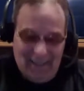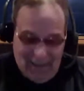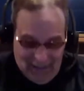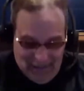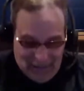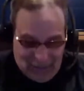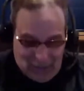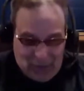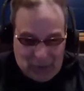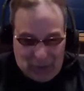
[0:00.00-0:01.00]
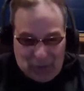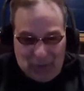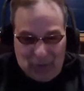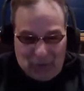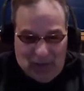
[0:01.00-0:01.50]

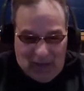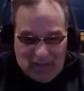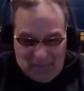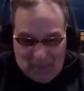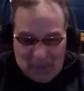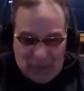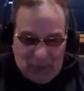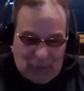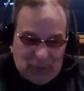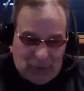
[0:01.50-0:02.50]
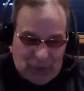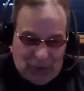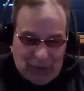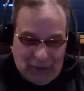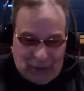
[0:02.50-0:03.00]
$25 million for
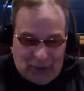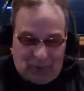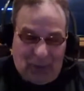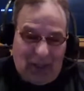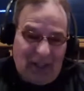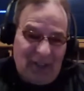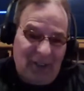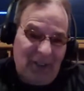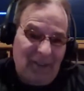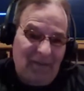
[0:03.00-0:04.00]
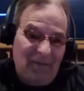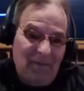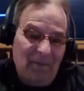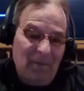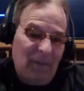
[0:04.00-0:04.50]
cleaning supplies.
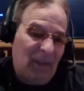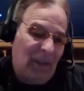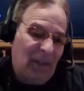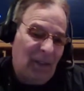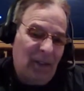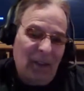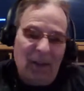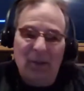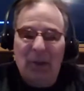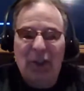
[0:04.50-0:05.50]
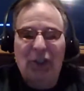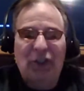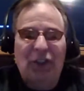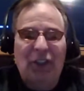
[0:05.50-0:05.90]
I mean, what is this?